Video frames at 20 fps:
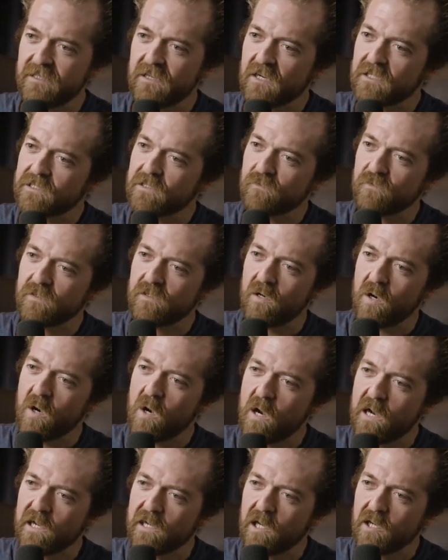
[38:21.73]
You know, it's a real
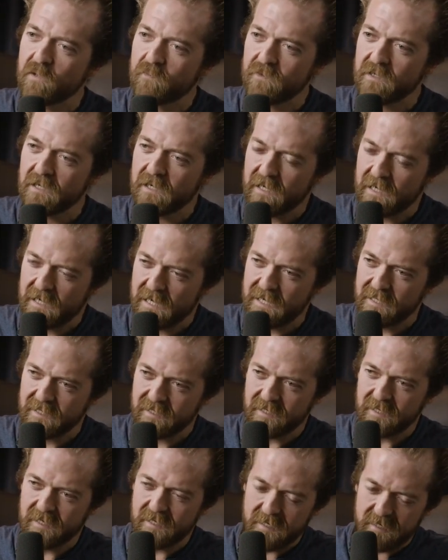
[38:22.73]
eye opener,
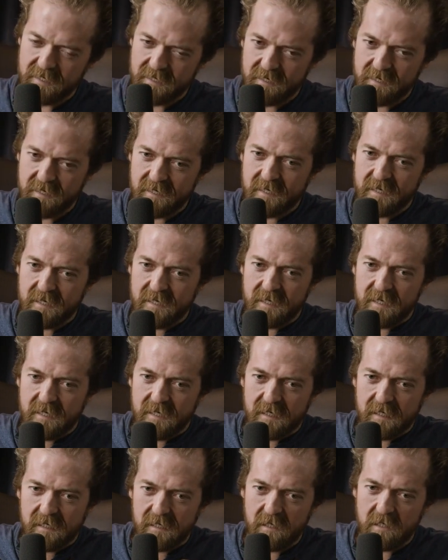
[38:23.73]
and
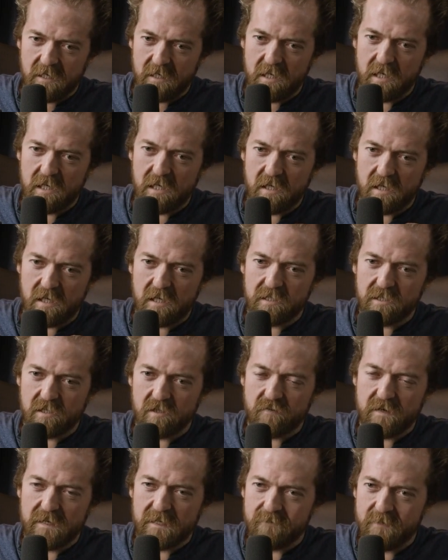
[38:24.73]
I, I
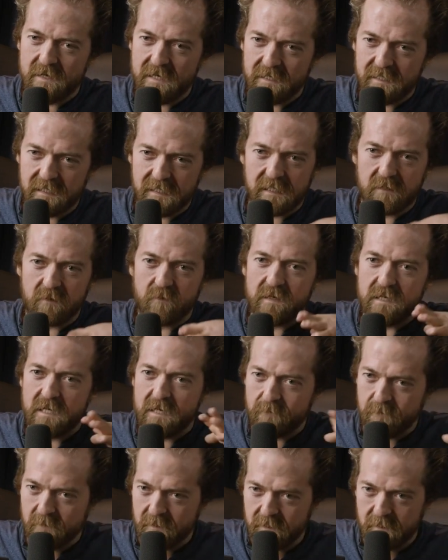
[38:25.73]
do recommend
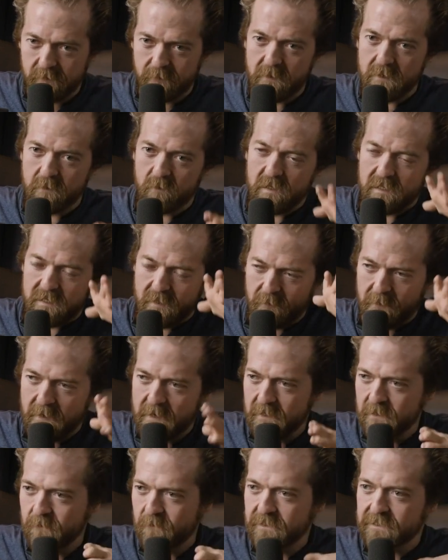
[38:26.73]
whenever the, when the
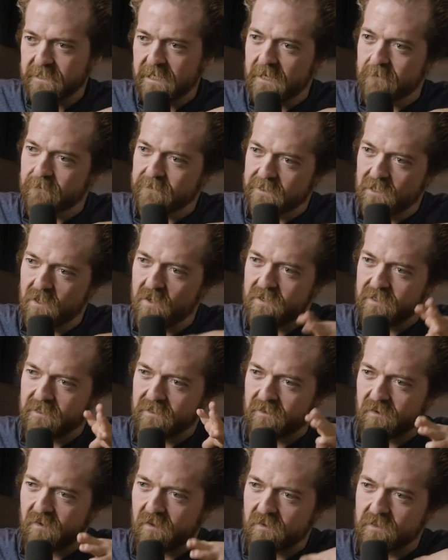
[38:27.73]
Paralympics comes on
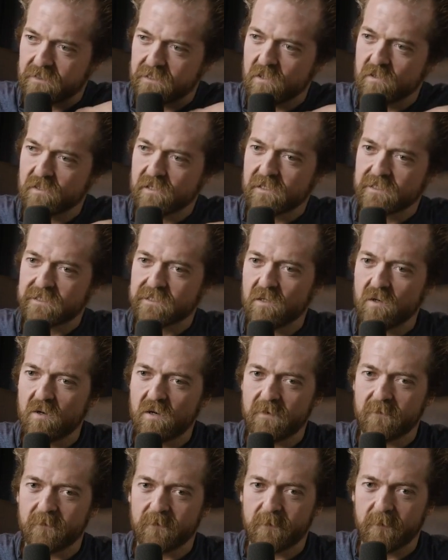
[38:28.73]
in two years'
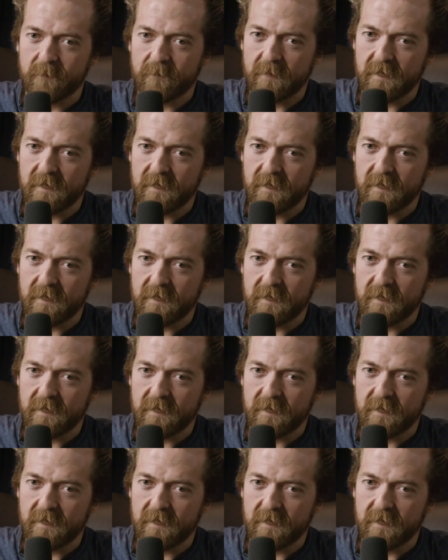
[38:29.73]
time,